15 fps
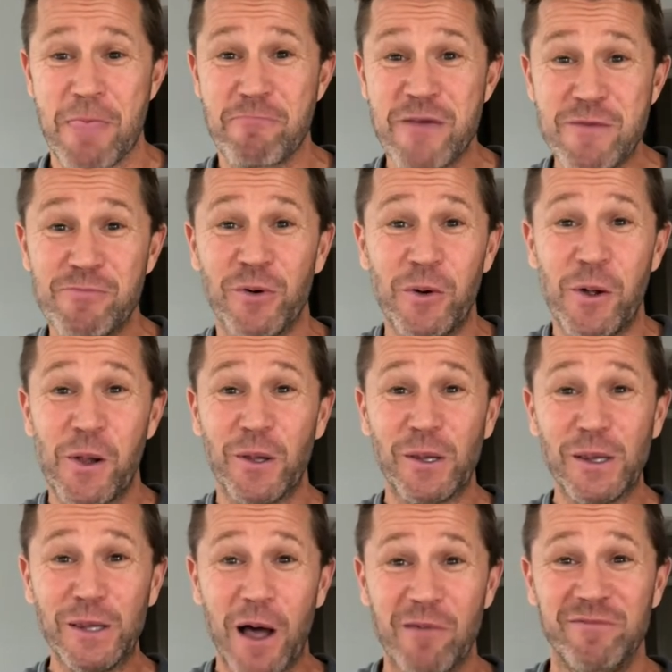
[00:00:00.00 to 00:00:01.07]
people
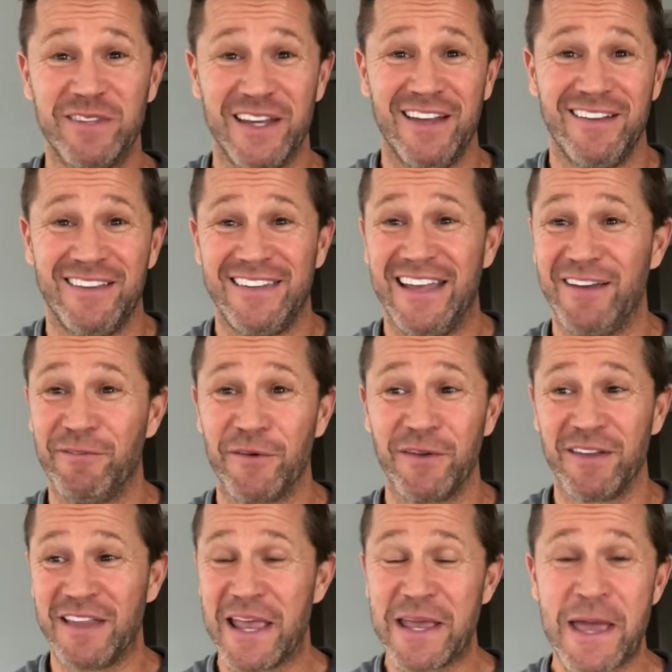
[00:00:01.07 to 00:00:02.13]
loved it. They
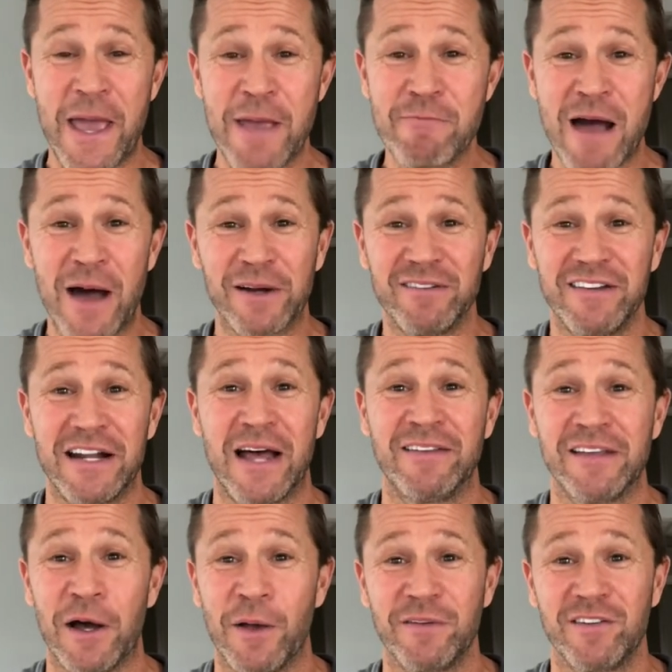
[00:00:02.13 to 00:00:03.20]
were they came out of it
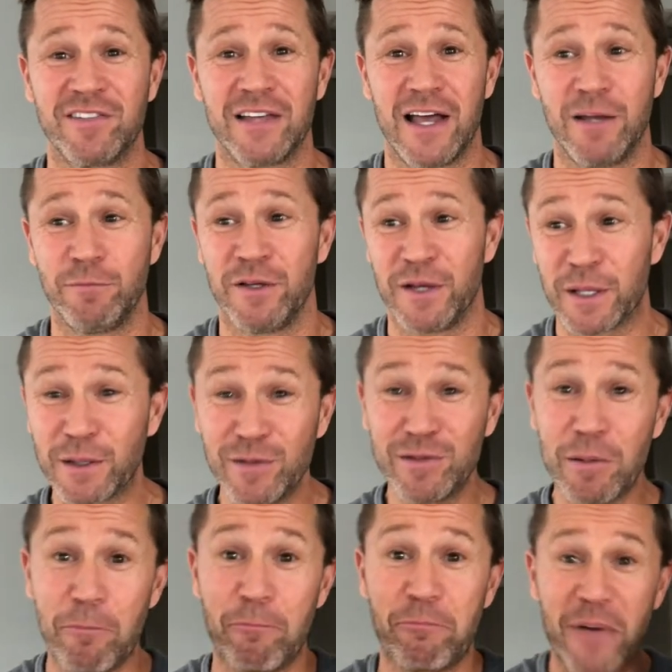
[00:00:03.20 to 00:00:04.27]
on the other side being like, this is
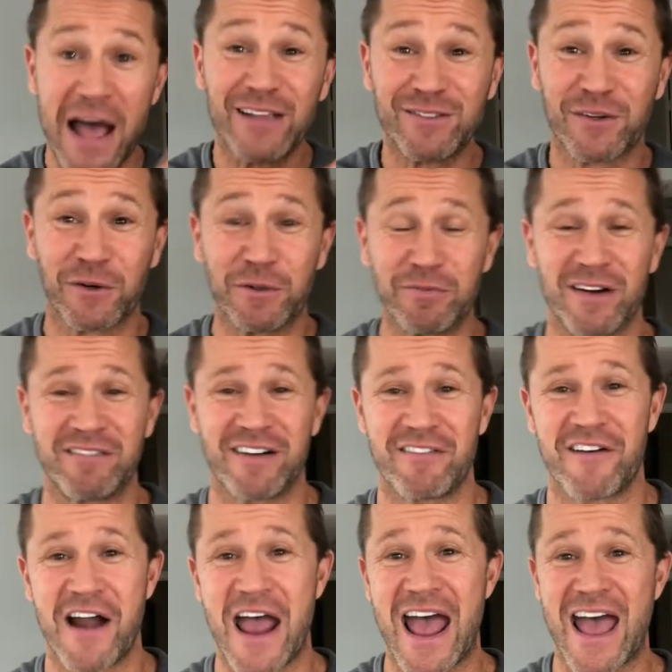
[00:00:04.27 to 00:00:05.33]
the best group I've
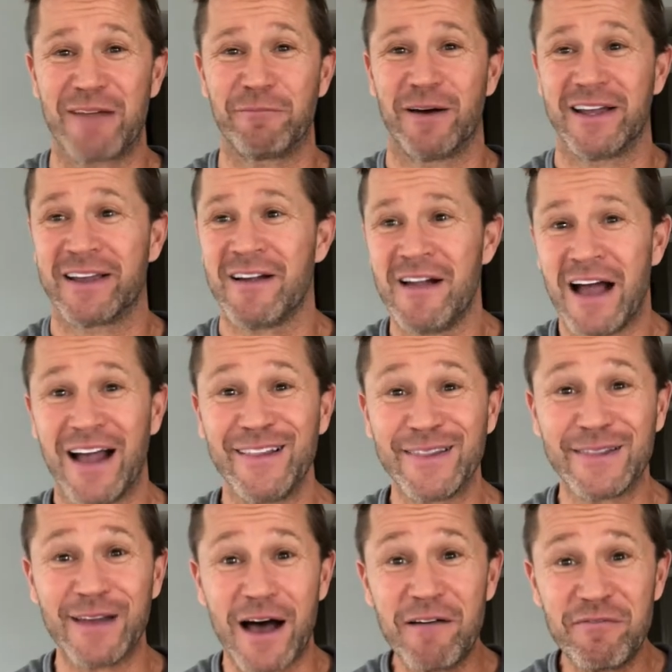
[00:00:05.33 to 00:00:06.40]
ever had, Mike. I
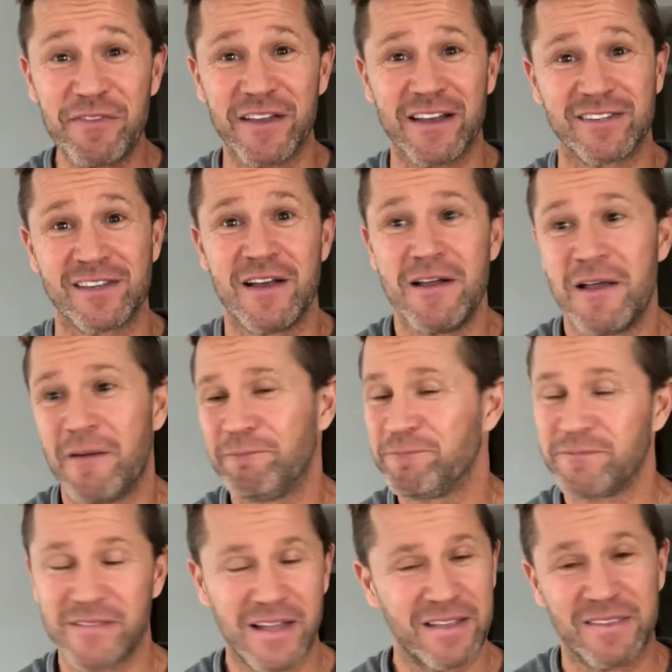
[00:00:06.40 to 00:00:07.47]
love this.
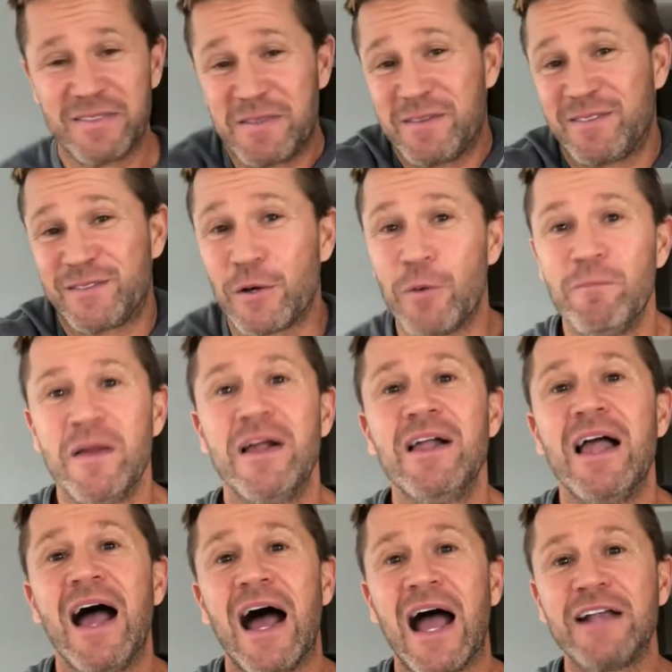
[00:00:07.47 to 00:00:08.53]
So
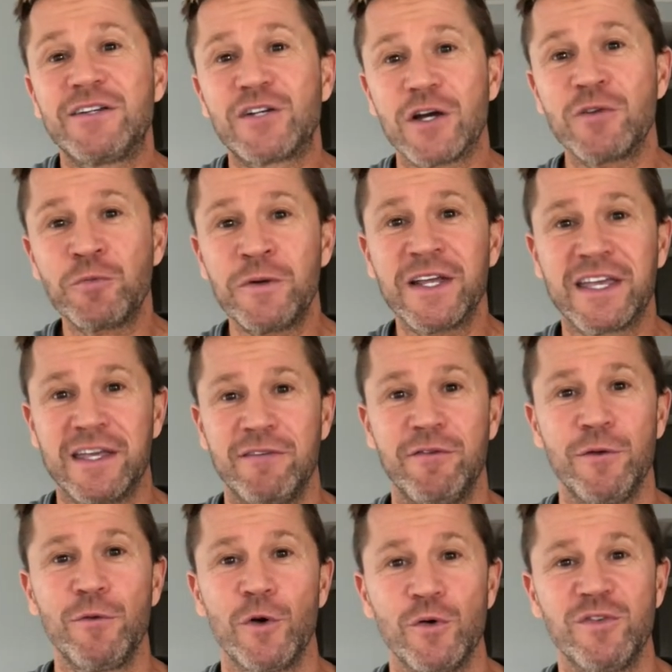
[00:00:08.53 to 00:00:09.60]
I just want to give
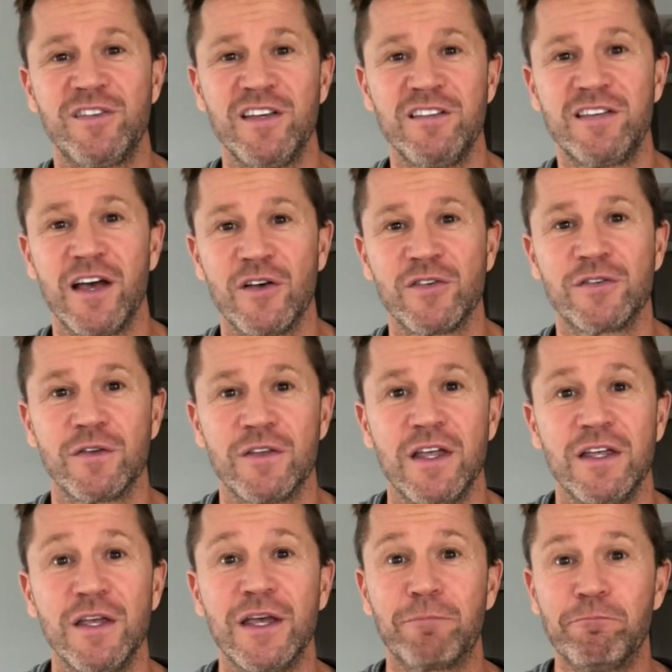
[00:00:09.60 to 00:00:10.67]
you those details so
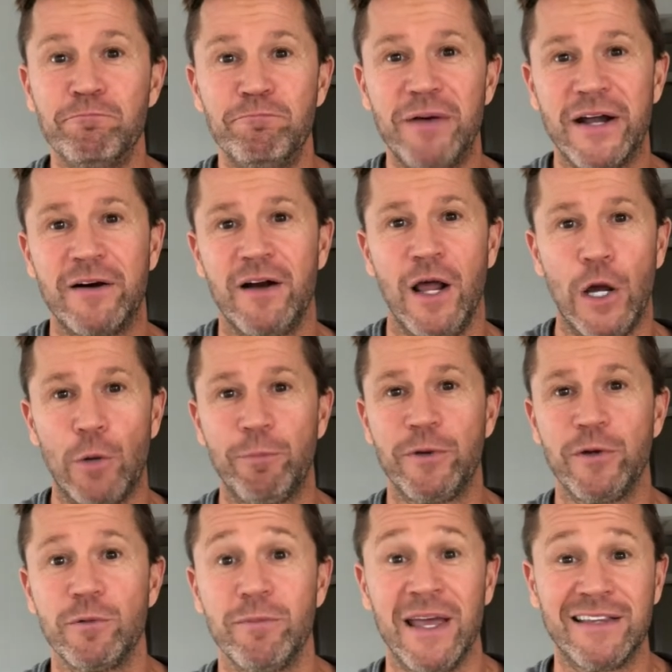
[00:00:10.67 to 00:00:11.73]
that it can better help
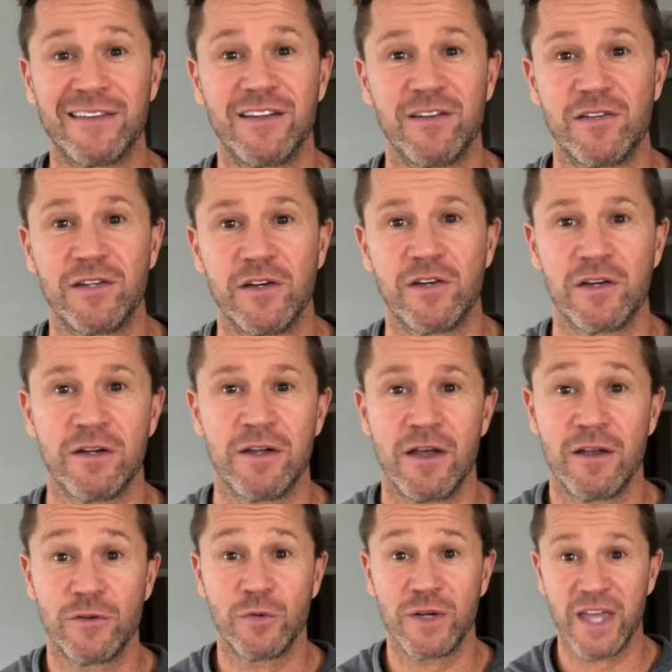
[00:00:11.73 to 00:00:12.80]
you make the decision
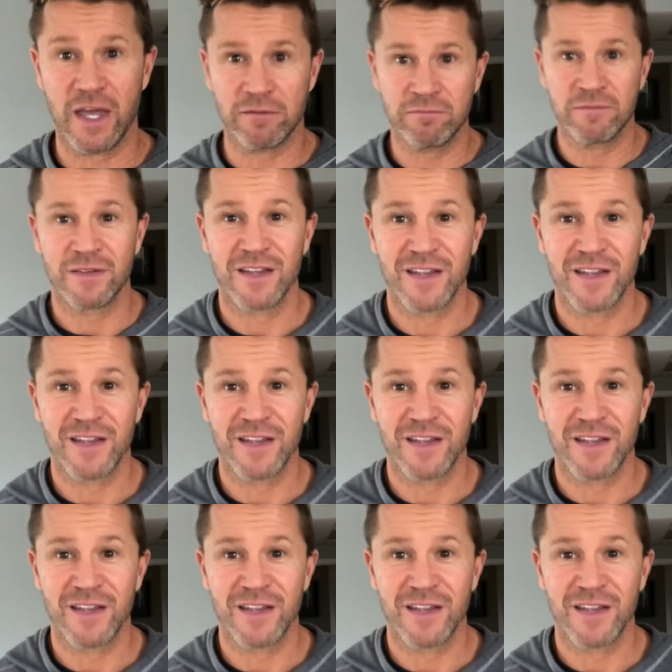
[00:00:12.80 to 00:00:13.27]
to, again,